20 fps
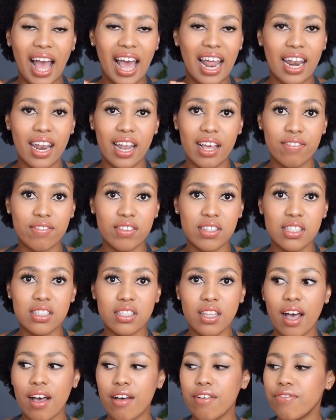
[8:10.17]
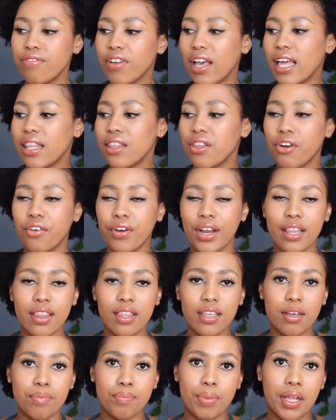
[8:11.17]
I love this stuff, and the great
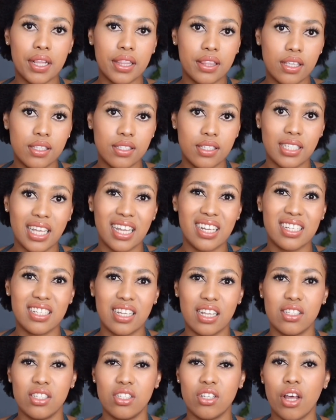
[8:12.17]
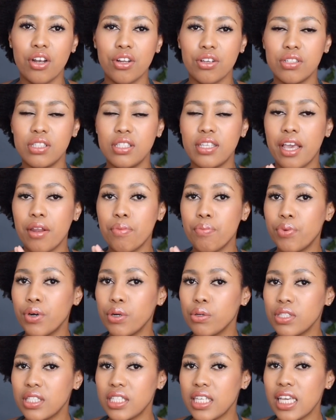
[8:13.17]
thing about this is that it does not contain
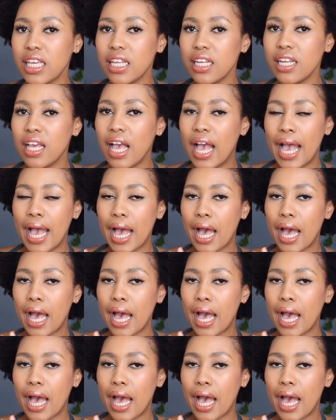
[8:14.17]
protein.